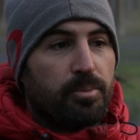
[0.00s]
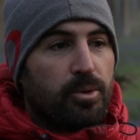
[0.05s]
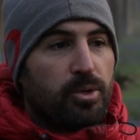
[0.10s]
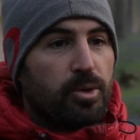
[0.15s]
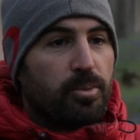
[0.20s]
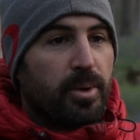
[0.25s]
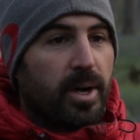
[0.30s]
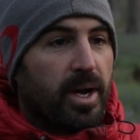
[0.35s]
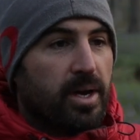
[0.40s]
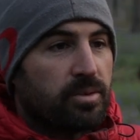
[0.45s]
the
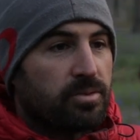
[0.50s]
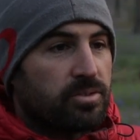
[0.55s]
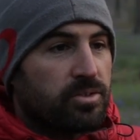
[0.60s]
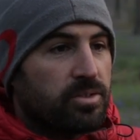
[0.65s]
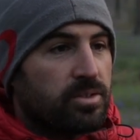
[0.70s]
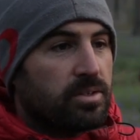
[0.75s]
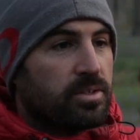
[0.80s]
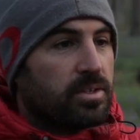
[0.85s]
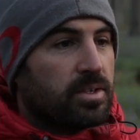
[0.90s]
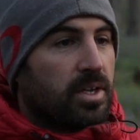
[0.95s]

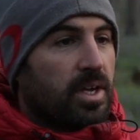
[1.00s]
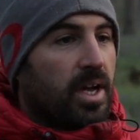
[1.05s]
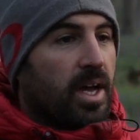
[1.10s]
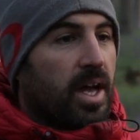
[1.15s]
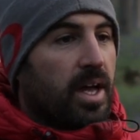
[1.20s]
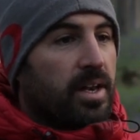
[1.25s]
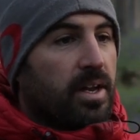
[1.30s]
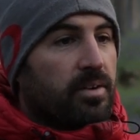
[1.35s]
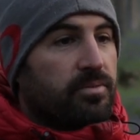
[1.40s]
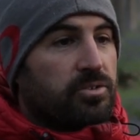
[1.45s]
bluebells,
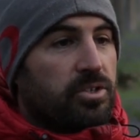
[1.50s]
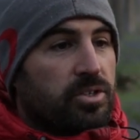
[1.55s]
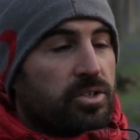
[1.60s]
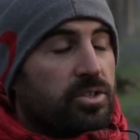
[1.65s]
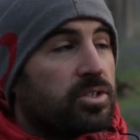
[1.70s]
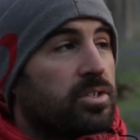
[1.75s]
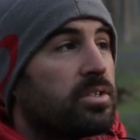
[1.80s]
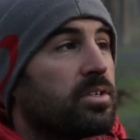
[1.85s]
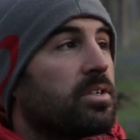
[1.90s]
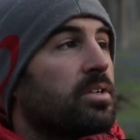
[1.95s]
and I've
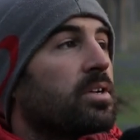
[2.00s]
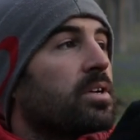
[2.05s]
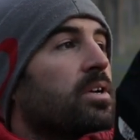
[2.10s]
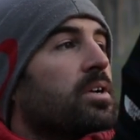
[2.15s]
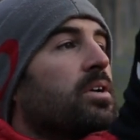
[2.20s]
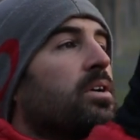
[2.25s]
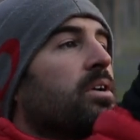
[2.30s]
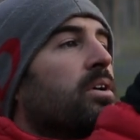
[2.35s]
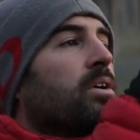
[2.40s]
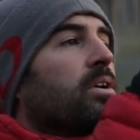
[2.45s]
just
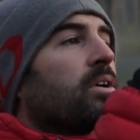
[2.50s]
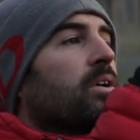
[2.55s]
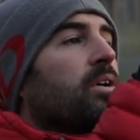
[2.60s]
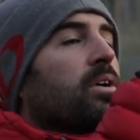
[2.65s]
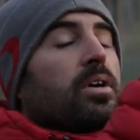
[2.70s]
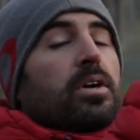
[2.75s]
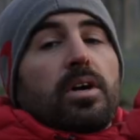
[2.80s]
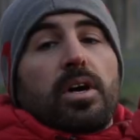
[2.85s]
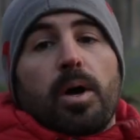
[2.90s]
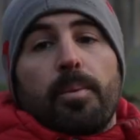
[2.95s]

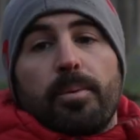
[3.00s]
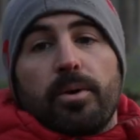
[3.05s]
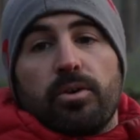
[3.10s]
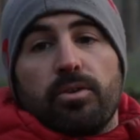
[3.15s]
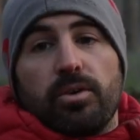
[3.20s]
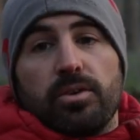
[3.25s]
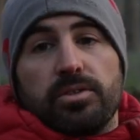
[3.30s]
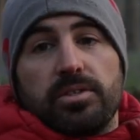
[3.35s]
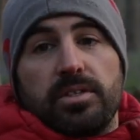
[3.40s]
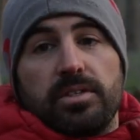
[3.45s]
come
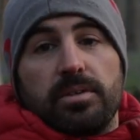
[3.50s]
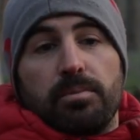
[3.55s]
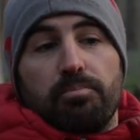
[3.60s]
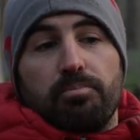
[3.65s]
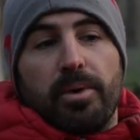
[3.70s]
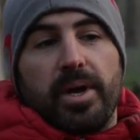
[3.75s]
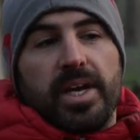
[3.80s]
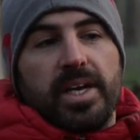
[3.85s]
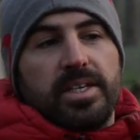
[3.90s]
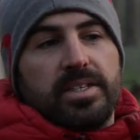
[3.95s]
across this
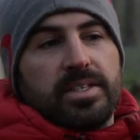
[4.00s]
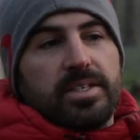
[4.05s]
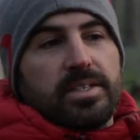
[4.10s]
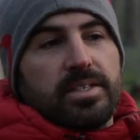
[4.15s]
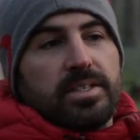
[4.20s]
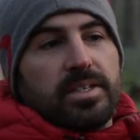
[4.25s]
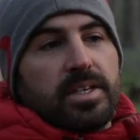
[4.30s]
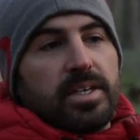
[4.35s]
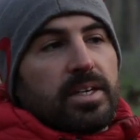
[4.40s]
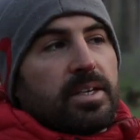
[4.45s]
amazing
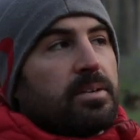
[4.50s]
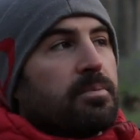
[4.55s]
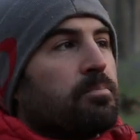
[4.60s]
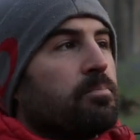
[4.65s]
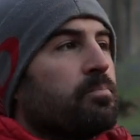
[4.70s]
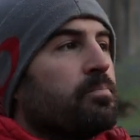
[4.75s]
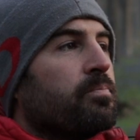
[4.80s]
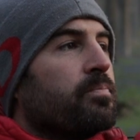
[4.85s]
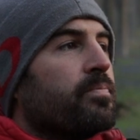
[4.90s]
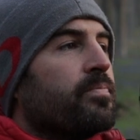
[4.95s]
scene.
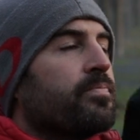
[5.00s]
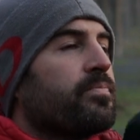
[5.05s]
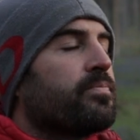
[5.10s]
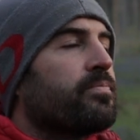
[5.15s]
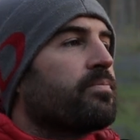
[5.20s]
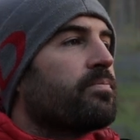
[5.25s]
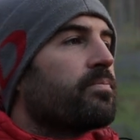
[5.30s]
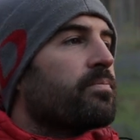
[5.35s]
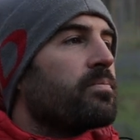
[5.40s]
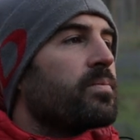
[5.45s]

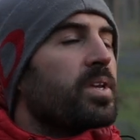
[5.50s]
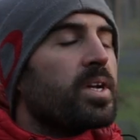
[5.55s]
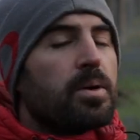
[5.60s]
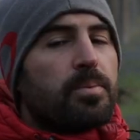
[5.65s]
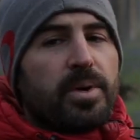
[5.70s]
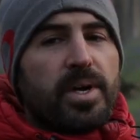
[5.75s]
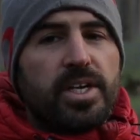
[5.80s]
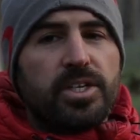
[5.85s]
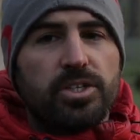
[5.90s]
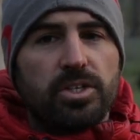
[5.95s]

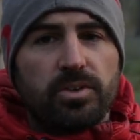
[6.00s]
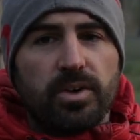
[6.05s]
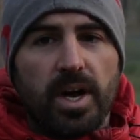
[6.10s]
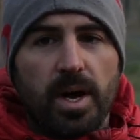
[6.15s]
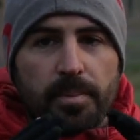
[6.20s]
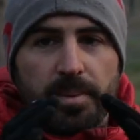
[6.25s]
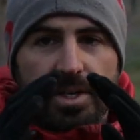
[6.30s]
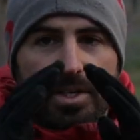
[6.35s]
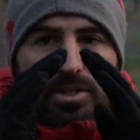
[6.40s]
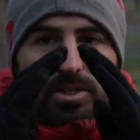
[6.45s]
My
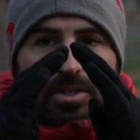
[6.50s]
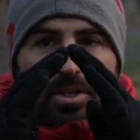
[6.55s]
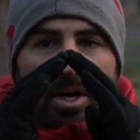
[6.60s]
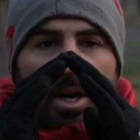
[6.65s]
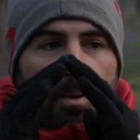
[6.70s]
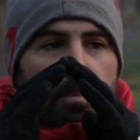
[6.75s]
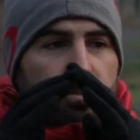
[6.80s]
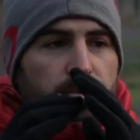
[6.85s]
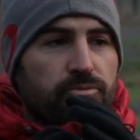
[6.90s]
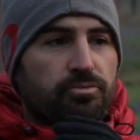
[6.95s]
histogram is
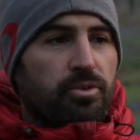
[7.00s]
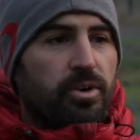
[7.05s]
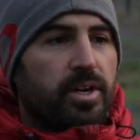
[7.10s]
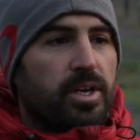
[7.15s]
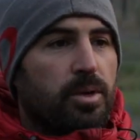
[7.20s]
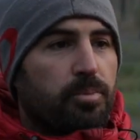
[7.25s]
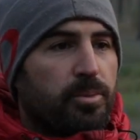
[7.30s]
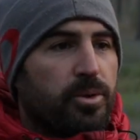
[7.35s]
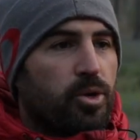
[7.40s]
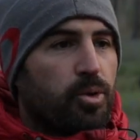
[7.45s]
humped right
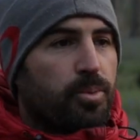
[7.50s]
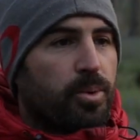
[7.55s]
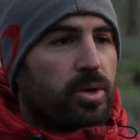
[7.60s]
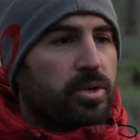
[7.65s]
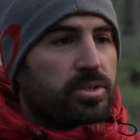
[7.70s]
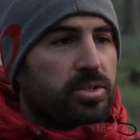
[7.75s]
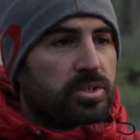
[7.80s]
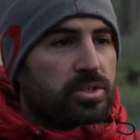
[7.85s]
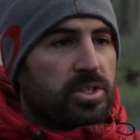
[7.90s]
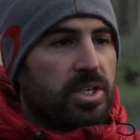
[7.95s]
in the middle
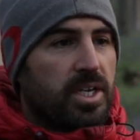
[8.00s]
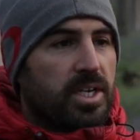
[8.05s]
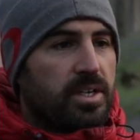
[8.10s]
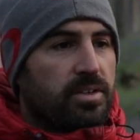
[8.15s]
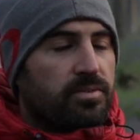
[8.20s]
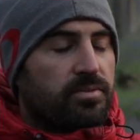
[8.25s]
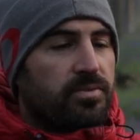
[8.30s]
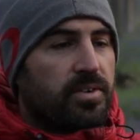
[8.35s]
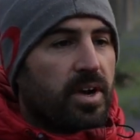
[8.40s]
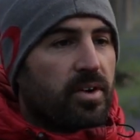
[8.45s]
because the scene
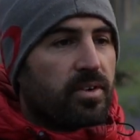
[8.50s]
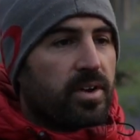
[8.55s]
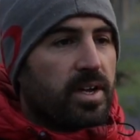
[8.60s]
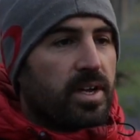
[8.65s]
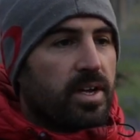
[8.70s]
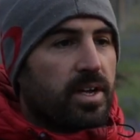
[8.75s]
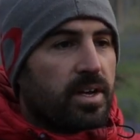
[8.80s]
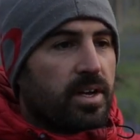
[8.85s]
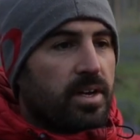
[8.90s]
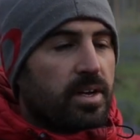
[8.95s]
is
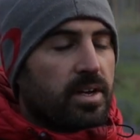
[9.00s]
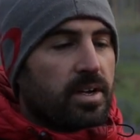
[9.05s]
very,